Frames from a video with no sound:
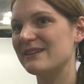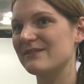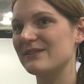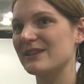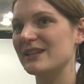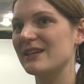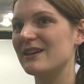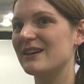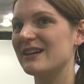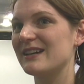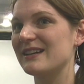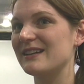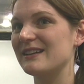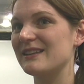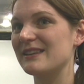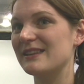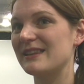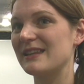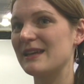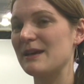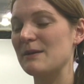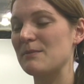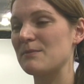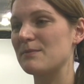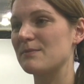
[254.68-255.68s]
given the, uh,
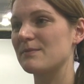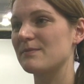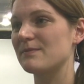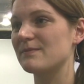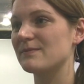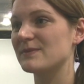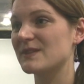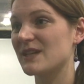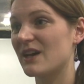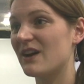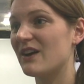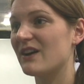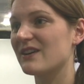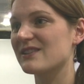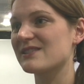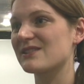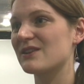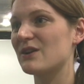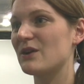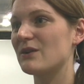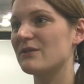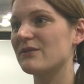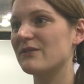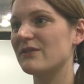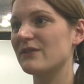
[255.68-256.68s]
the
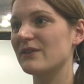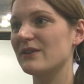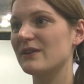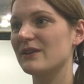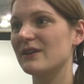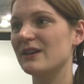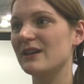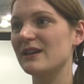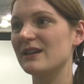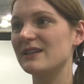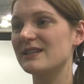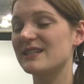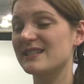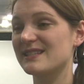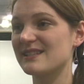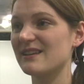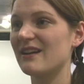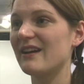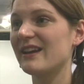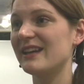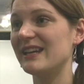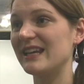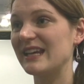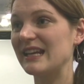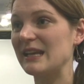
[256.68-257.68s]
task of
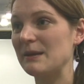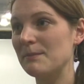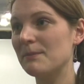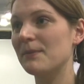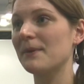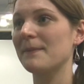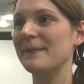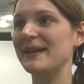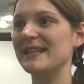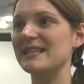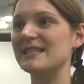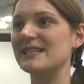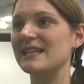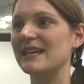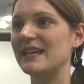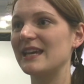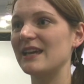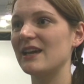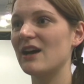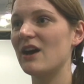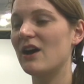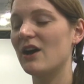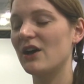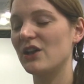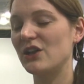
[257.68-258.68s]
designing and
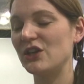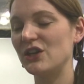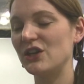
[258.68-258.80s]
implementing a